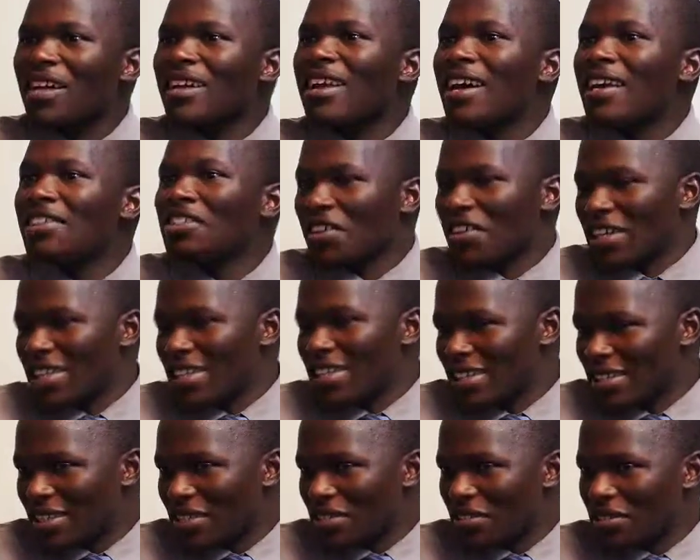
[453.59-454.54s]
larger
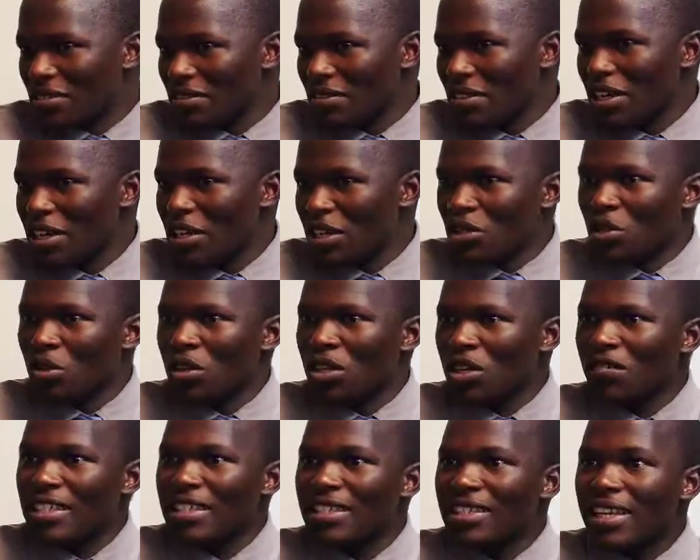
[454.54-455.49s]
ranges. So
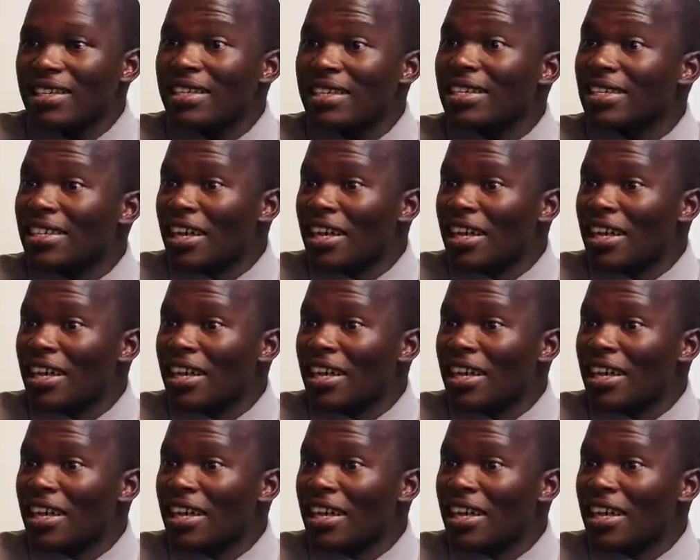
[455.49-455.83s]
if it is just a